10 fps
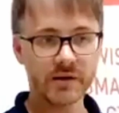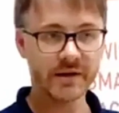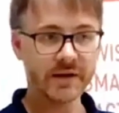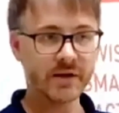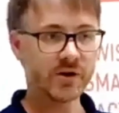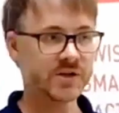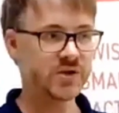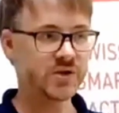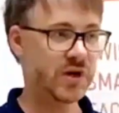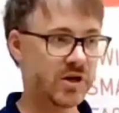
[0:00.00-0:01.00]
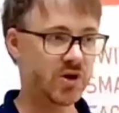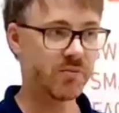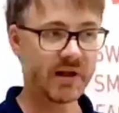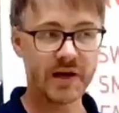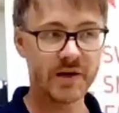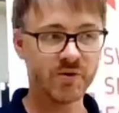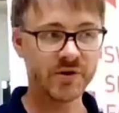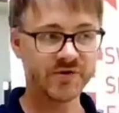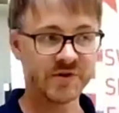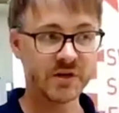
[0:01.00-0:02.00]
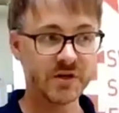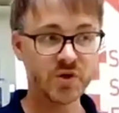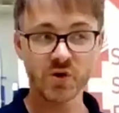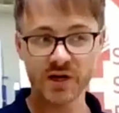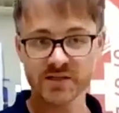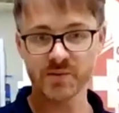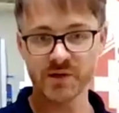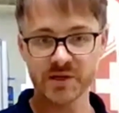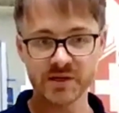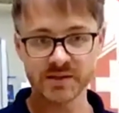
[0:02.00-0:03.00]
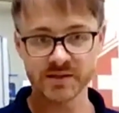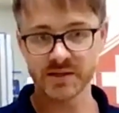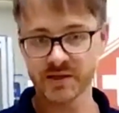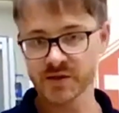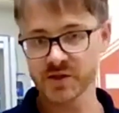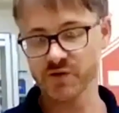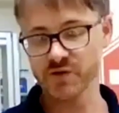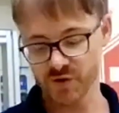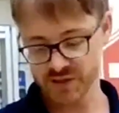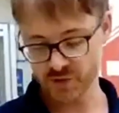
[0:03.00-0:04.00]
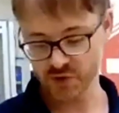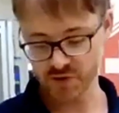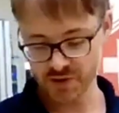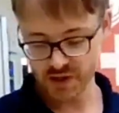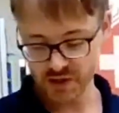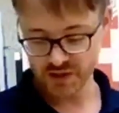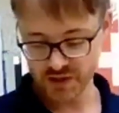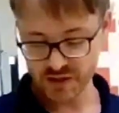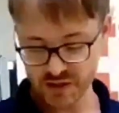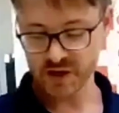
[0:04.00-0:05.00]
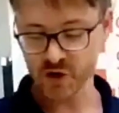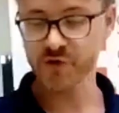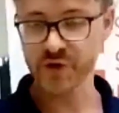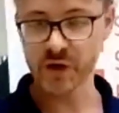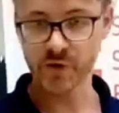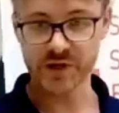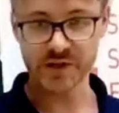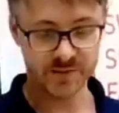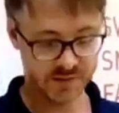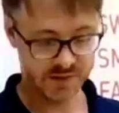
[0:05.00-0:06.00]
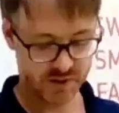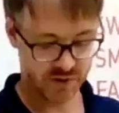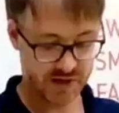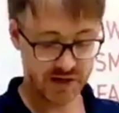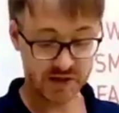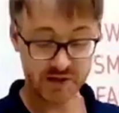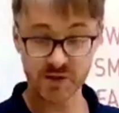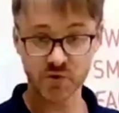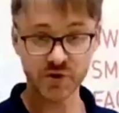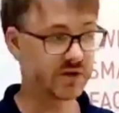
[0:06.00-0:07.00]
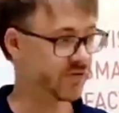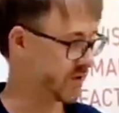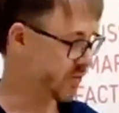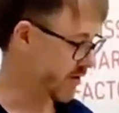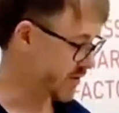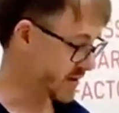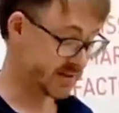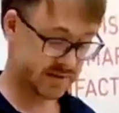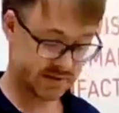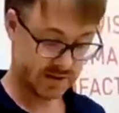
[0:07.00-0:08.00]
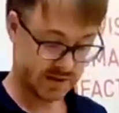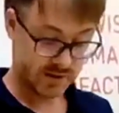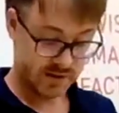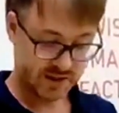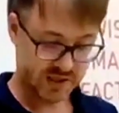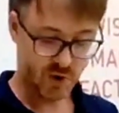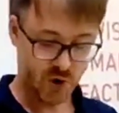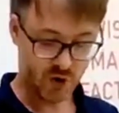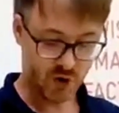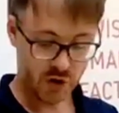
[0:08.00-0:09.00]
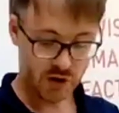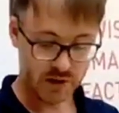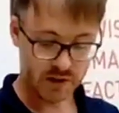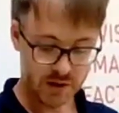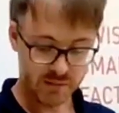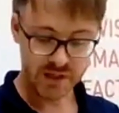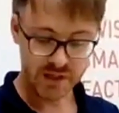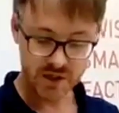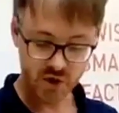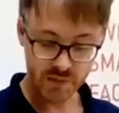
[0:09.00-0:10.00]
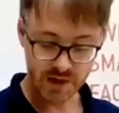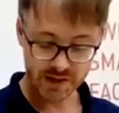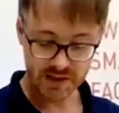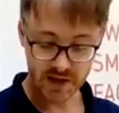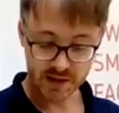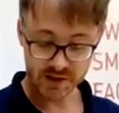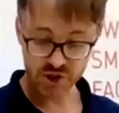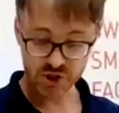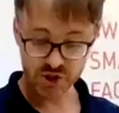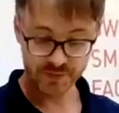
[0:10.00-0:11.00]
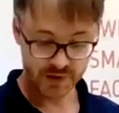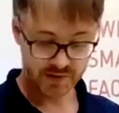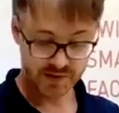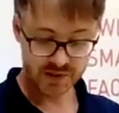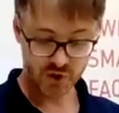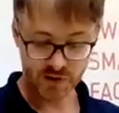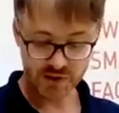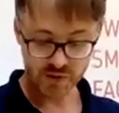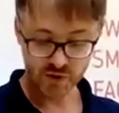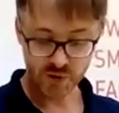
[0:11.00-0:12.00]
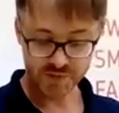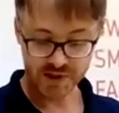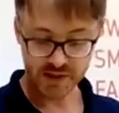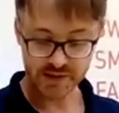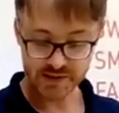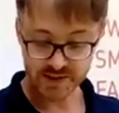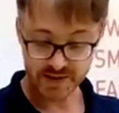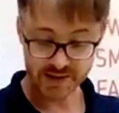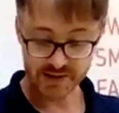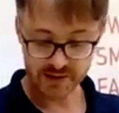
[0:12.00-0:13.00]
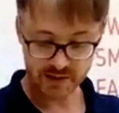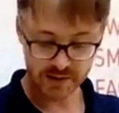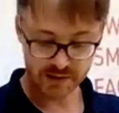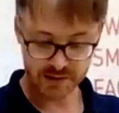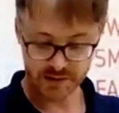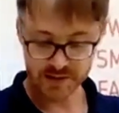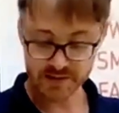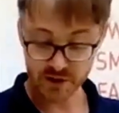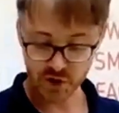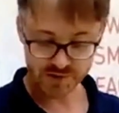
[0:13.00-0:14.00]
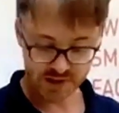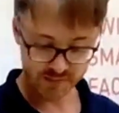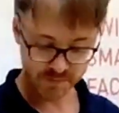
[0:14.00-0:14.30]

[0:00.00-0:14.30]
In order to comply with the new customer needs in Industry 4.0, you can configure it. So there are 3 different variants: small, medium, and large. There's the quadrocopter and there's a hexacopter.